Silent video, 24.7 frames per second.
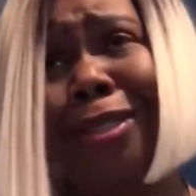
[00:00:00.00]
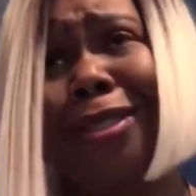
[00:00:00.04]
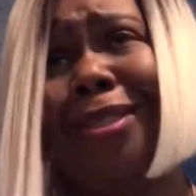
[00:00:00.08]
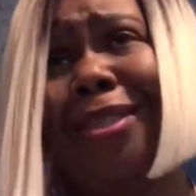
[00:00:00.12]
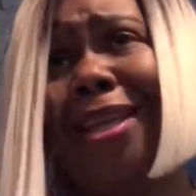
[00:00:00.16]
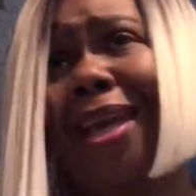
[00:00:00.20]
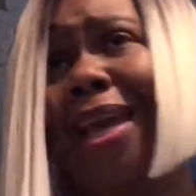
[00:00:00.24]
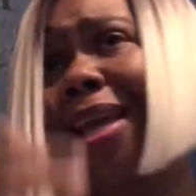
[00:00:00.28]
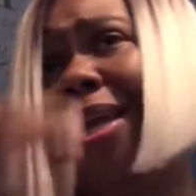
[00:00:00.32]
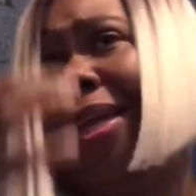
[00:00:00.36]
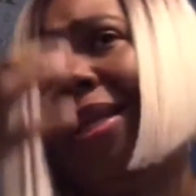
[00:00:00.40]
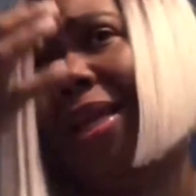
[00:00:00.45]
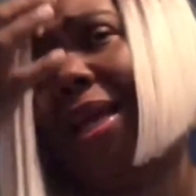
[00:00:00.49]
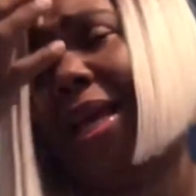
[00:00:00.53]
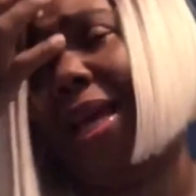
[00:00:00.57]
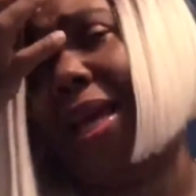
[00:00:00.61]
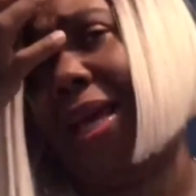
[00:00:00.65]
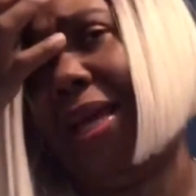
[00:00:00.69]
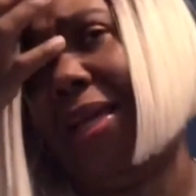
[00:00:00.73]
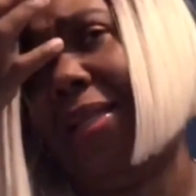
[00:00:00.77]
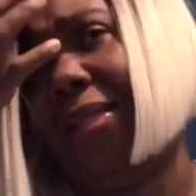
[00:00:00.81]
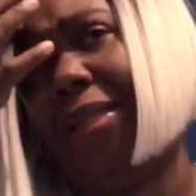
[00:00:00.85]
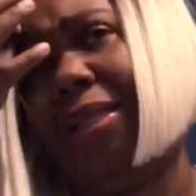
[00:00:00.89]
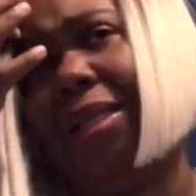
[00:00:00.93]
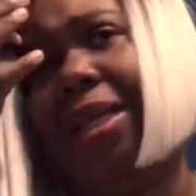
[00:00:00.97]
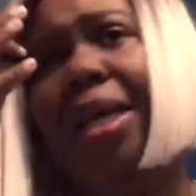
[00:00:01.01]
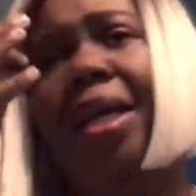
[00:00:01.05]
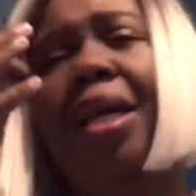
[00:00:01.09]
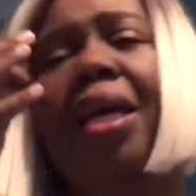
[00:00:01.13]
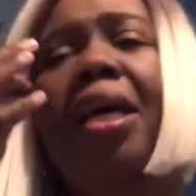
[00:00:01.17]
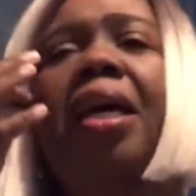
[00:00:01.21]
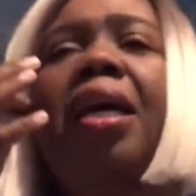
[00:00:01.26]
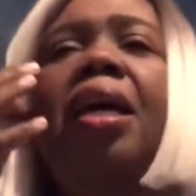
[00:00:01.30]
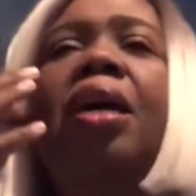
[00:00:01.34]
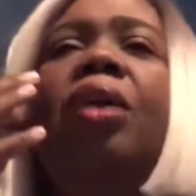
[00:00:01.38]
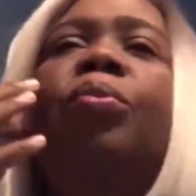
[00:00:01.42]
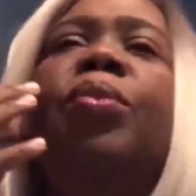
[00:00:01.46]
the state. And
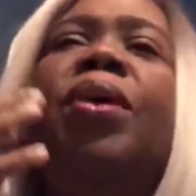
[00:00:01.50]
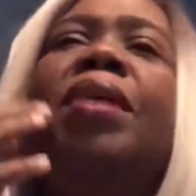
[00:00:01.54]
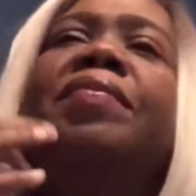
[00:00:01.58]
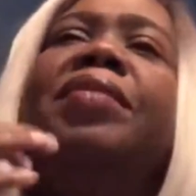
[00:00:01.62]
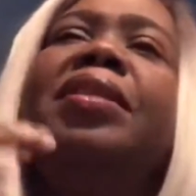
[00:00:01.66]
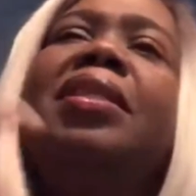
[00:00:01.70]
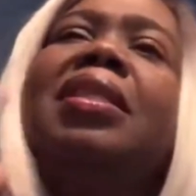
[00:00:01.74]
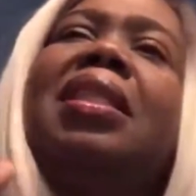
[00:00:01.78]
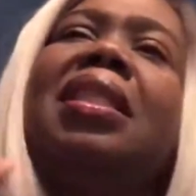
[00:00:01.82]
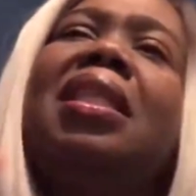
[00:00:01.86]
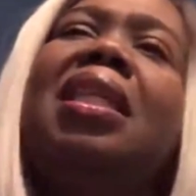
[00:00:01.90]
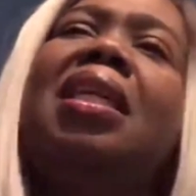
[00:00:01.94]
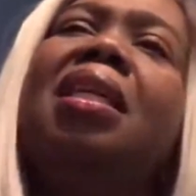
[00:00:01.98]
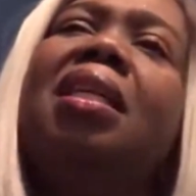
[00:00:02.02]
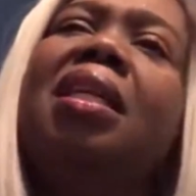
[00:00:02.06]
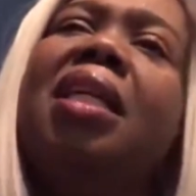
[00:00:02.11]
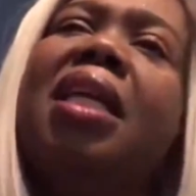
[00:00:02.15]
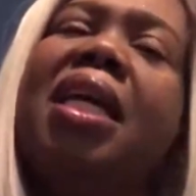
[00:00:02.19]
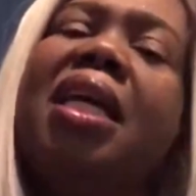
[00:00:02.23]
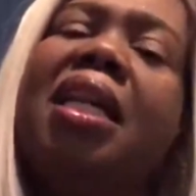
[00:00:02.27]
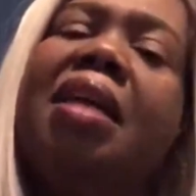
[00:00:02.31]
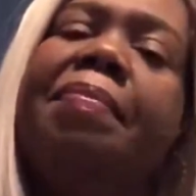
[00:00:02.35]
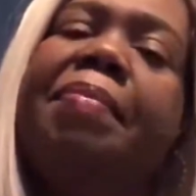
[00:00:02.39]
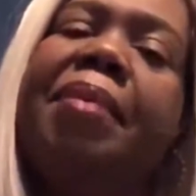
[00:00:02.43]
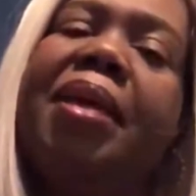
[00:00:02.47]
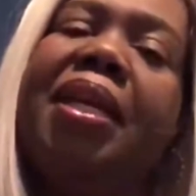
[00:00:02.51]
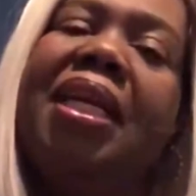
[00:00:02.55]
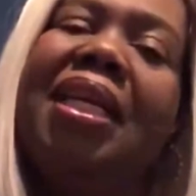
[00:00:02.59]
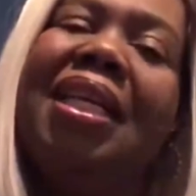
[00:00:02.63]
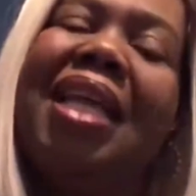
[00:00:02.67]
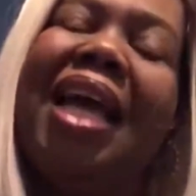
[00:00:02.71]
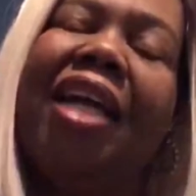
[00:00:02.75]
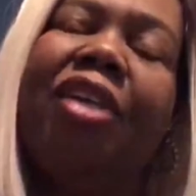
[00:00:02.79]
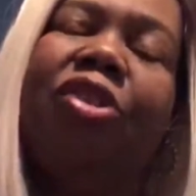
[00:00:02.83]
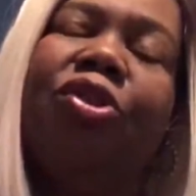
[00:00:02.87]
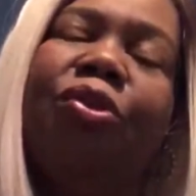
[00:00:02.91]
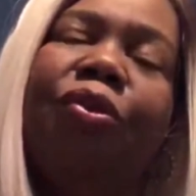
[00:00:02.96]
we have this little itty bitty
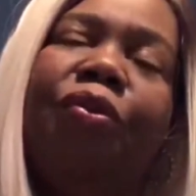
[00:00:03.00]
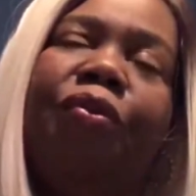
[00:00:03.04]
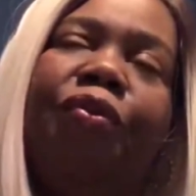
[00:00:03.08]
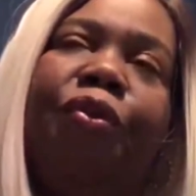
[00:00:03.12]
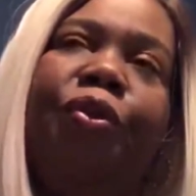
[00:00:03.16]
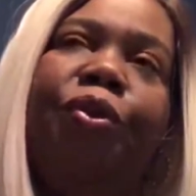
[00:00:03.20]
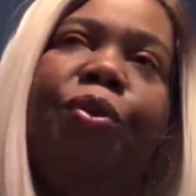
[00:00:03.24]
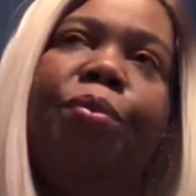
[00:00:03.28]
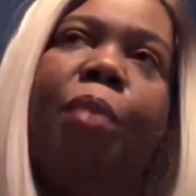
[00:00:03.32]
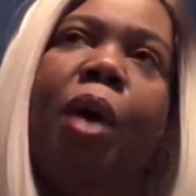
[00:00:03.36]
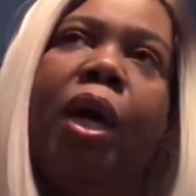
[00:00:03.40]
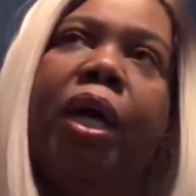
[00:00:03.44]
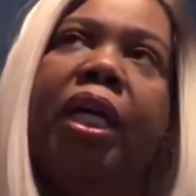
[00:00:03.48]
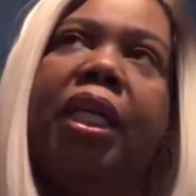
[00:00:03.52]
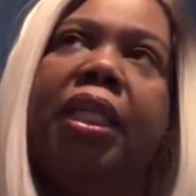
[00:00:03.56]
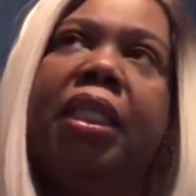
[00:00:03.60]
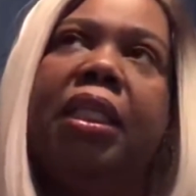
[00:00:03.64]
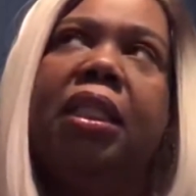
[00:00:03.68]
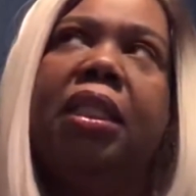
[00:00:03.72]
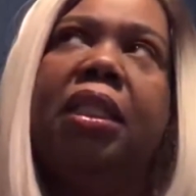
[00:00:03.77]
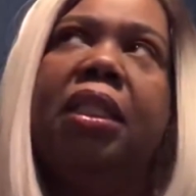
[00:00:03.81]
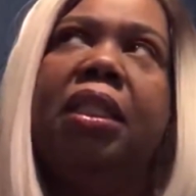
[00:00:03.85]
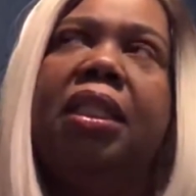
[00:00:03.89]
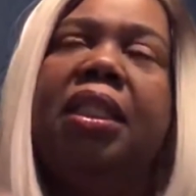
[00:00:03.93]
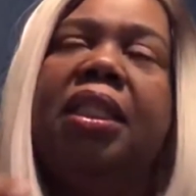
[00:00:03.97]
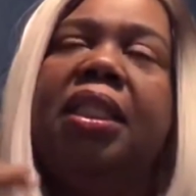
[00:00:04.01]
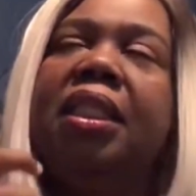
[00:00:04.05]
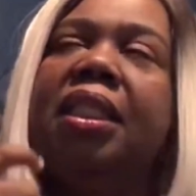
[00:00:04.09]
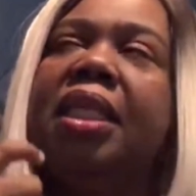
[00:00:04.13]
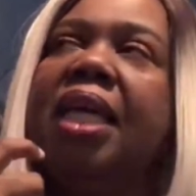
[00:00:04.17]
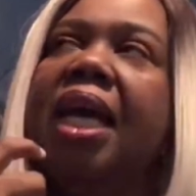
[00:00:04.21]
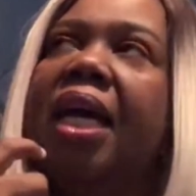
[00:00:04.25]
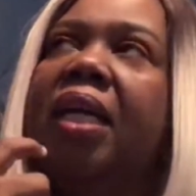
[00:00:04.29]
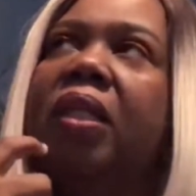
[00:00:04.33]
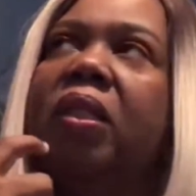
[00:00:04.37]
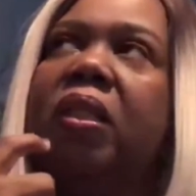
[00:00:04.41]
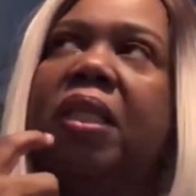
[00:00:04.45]
natural food market
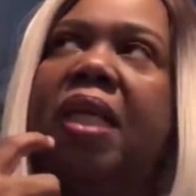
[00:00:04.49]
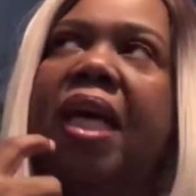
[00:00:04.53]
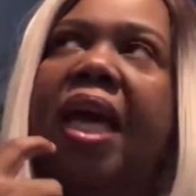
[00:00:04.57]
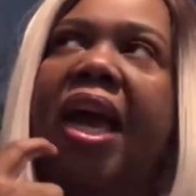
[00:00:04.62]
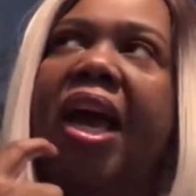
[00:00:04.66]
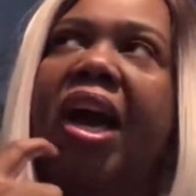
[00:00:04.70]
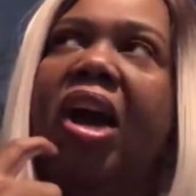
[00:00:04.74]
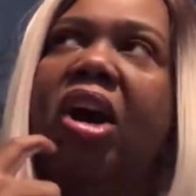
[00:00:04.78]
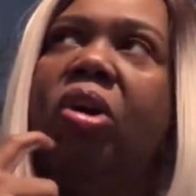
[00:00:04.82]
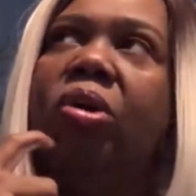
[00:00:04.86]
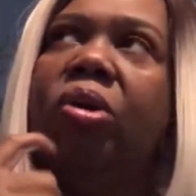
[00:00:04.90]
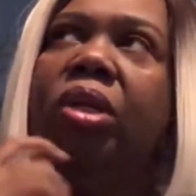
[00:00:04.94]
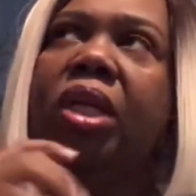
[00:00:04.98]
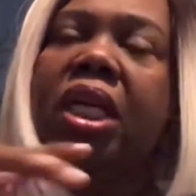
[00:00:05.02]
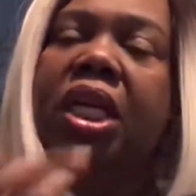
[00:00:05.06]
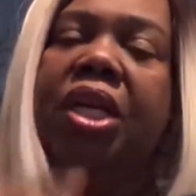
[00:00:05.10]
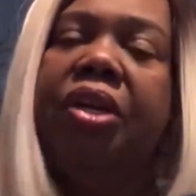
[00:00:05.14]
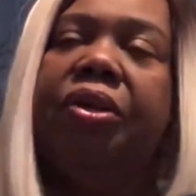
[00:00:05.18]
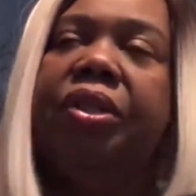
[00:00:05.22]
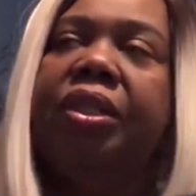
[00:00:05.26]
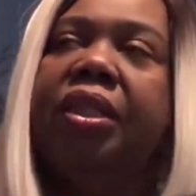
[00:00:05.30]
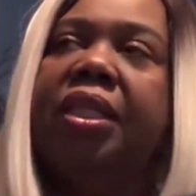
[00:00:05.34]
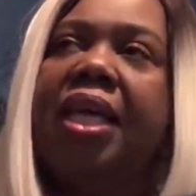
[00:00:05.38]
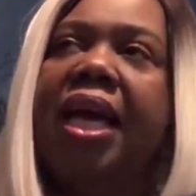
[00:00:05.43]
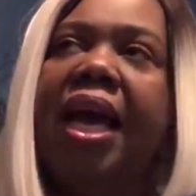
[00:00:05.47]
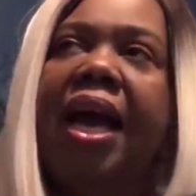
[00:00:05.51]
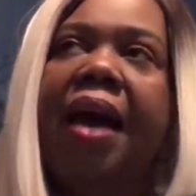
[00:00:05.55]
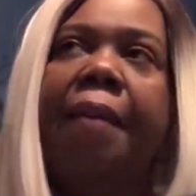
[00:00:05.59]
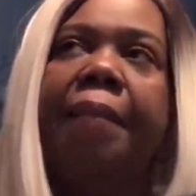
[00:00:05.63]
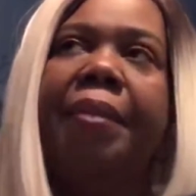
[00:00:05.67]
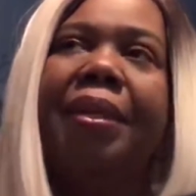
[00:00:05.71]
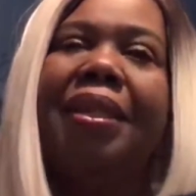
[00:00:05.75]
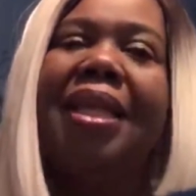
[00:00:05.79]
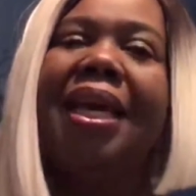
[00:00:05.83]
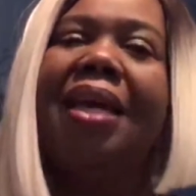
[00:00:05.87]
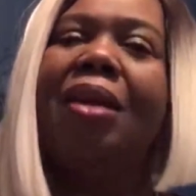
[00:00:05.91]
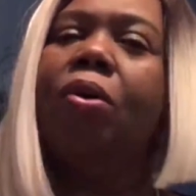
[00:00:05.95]
downtown here in town,
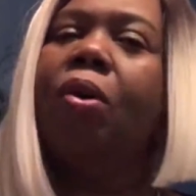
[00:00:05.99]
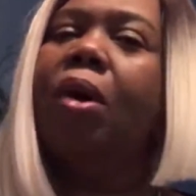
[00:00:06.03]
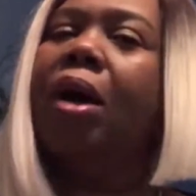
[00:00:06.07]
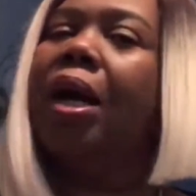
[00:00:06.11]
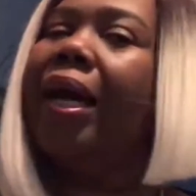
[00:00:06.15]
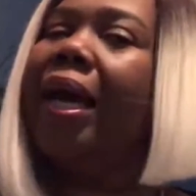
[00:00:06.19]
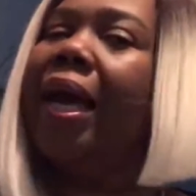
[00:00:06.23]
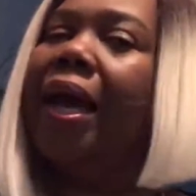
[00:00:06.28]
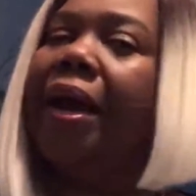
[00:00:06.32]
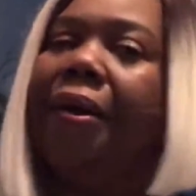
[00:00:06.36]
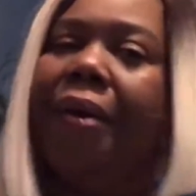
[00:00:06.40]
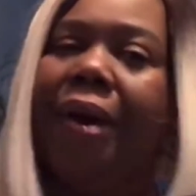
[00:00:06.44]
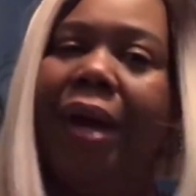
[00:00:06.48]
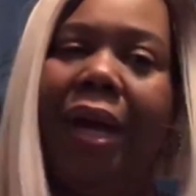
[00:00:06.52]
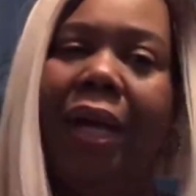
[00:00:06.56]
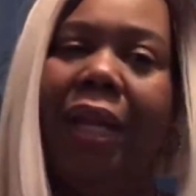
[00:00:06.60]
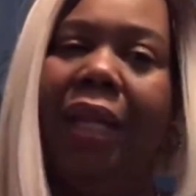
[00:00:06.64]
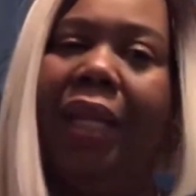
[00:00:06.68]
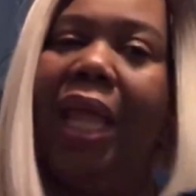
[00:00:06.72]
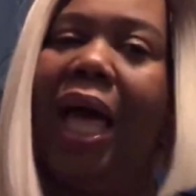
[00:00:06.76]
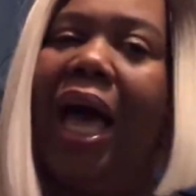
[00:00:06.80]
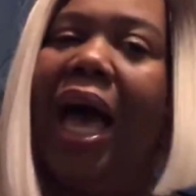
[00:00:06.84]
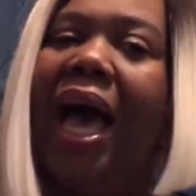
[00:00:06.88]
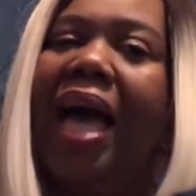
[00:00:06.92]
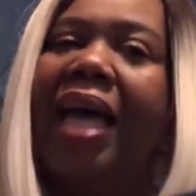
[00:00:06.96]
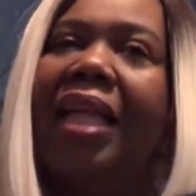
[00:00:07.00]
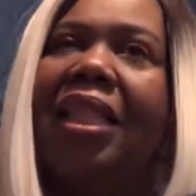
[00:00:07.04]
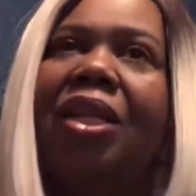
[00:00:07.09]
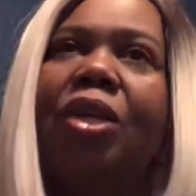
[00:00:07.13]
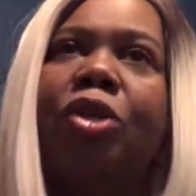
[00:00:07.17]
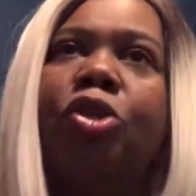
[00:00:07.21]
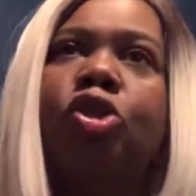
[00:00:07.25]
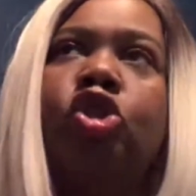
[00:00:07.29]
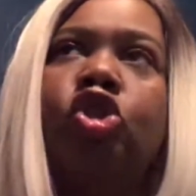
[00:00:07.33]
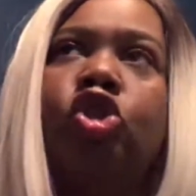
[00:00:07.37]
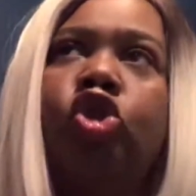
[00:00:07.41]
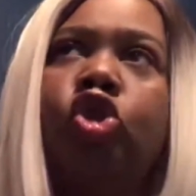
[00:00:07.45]
but they don't carry a lot, and
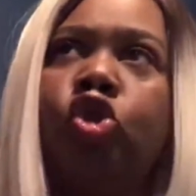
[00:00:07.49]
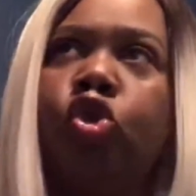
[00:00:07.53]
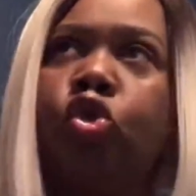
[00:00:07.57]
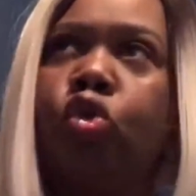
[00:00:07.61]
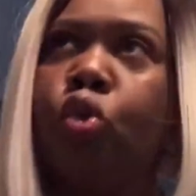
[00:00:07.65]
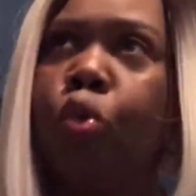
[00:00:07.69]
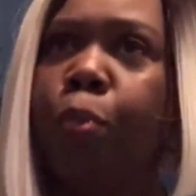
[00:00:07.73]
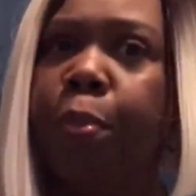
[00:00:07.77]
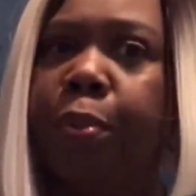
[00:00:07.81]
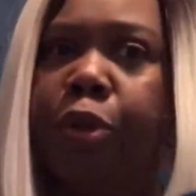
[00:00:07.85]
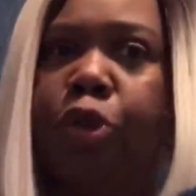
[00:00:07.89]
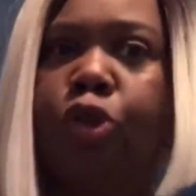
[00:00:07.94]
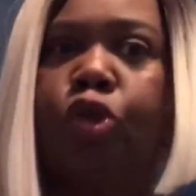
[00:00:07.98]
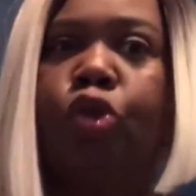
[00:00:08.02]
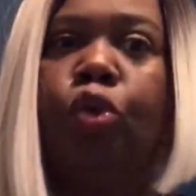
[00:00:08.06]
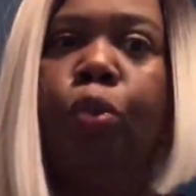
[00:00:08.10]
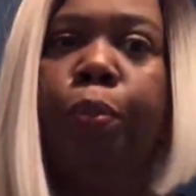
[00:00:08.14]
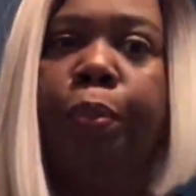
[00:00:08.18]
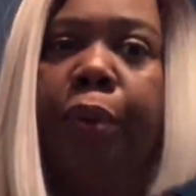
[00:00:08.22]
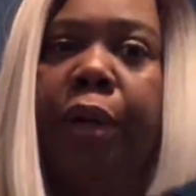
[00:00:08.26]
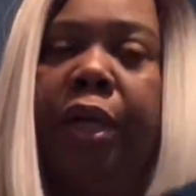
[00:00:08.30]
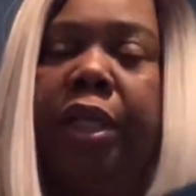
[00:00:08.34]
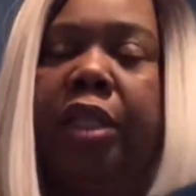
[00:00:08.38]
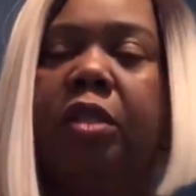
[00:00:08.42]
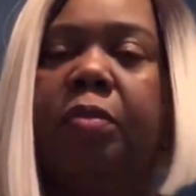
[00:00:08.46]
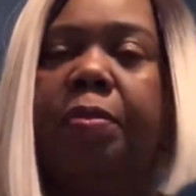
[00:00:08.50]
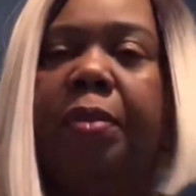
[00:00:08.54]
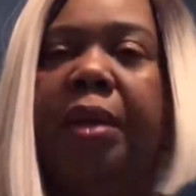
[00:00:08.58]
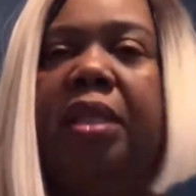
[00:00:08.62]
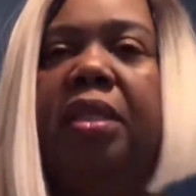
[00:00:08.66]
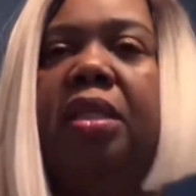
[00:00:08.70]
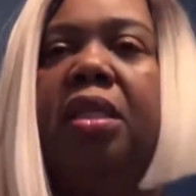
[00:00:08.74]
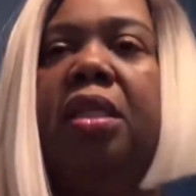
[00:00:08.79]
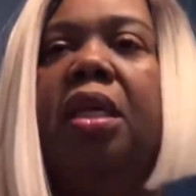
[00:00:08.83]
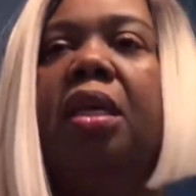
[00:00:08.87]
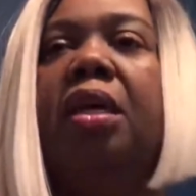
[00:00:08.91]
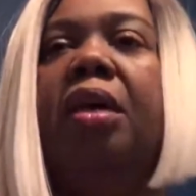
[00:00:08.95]
they're super, super
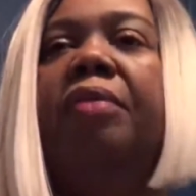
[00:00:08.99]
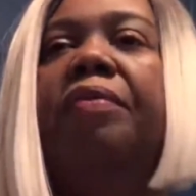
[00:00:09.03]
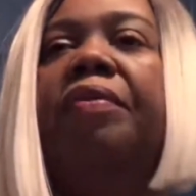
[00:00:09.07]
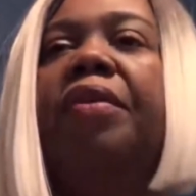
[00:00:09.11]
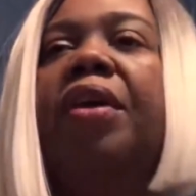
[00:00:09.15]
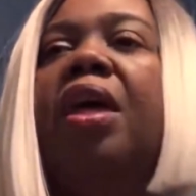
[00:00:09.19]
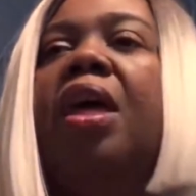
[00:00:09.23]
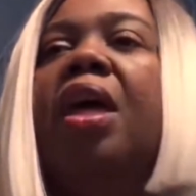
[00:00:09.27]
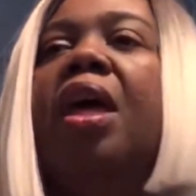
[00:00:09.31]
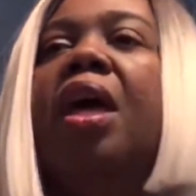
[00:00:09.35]
expensive,